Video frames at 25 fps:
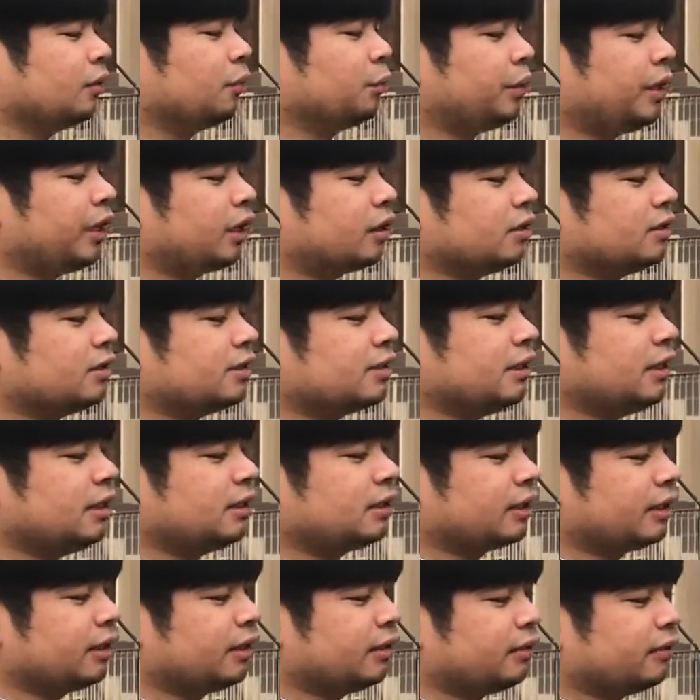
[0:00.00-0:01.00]
We
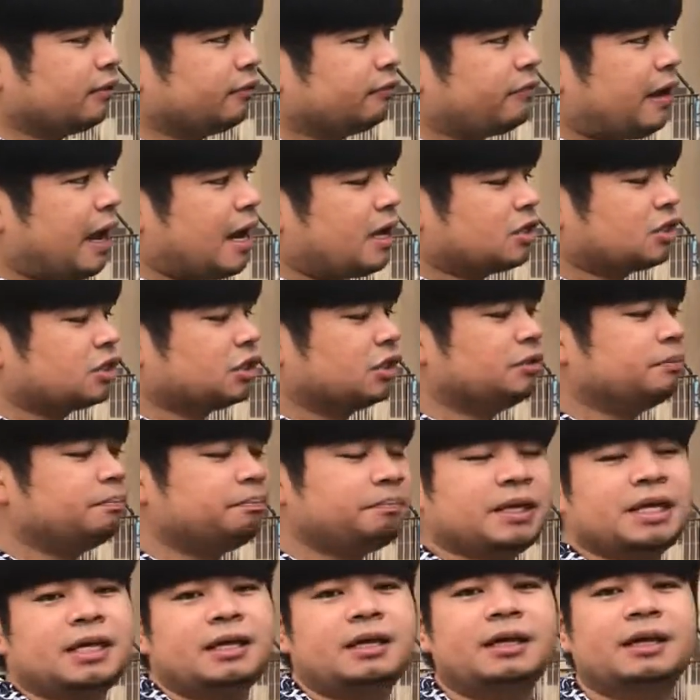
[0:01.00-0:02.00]
consider function
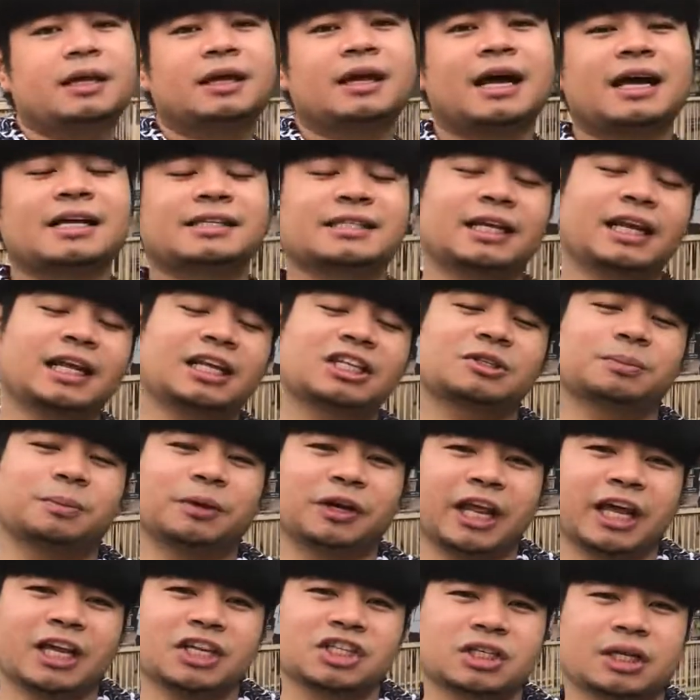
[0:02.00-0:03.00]
p as an
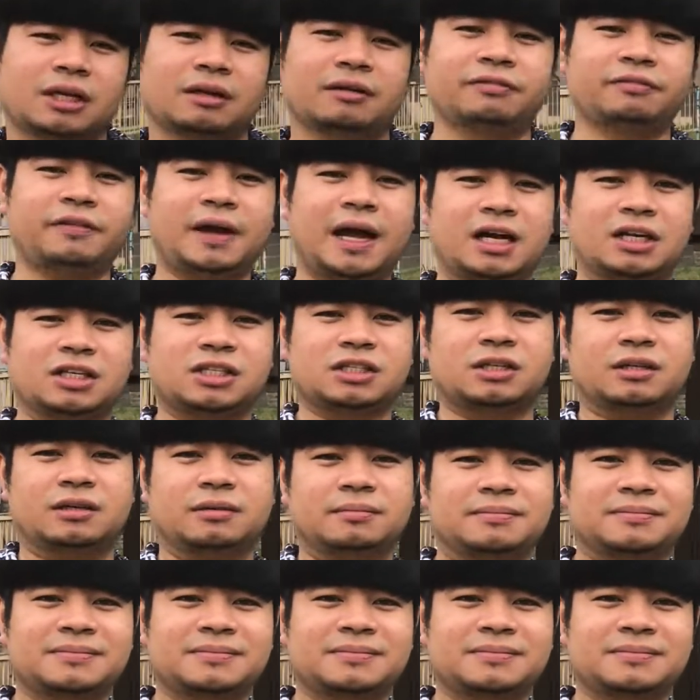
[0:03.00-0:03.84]
exponential function.